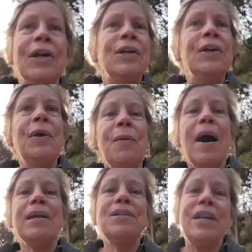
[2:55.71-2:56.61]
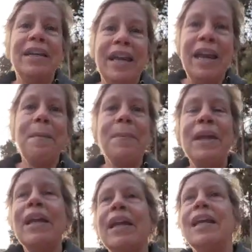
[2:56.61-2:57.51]
You know, I say
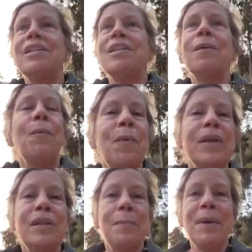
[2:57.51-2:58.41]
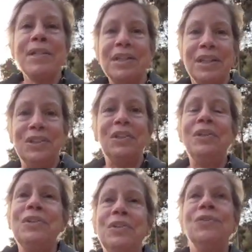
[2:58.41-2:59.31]
camping is one of the best things you
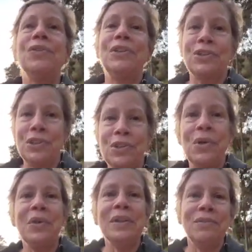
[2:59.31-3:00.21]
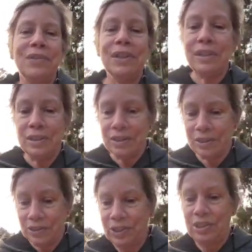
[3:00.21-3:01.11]
can do for your soul. It really
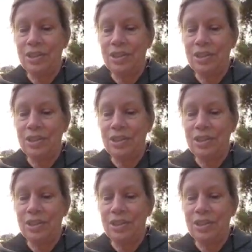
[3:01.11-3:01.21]
nourishes